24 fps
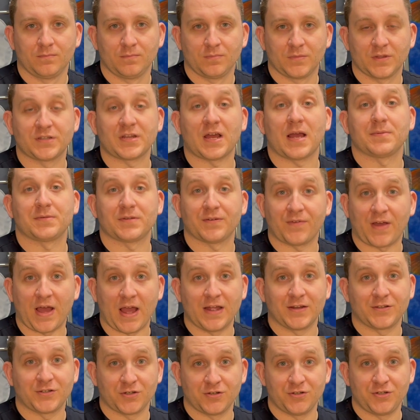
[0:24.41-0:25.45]
The types of
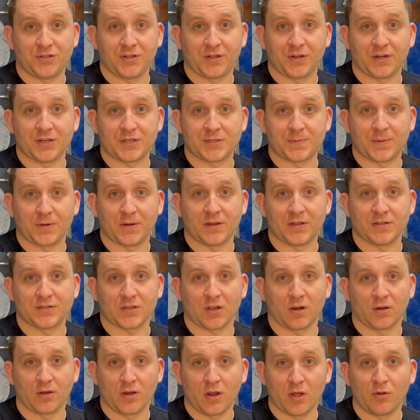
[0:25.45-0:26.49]
eye turns you can experience
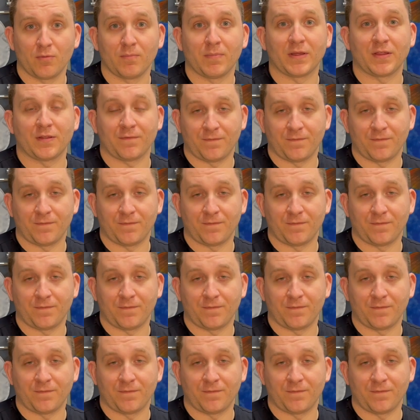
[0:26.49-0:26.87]
are known by the